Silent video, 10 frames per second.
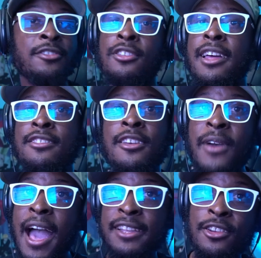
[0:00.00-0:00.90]
There's a lot of
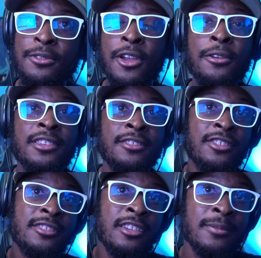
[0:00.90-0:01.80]
stuff I don't know. This is
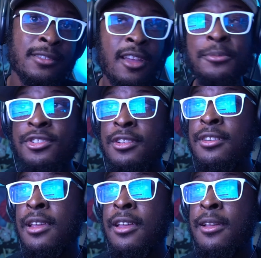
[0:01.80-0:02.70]
just an
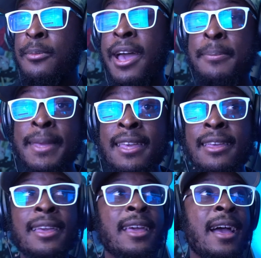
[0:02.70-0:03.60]
assumption by me.